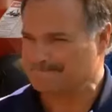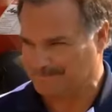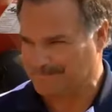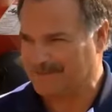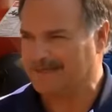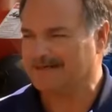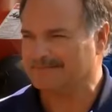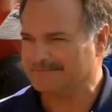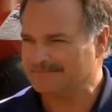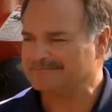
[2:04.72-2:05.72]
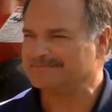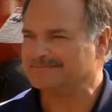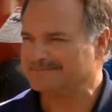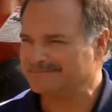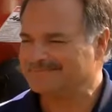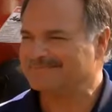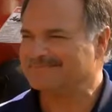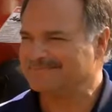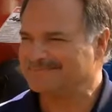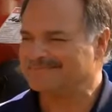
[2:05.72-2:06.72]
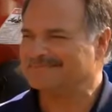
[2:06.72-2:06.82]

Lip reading: up with the planters we've got today, I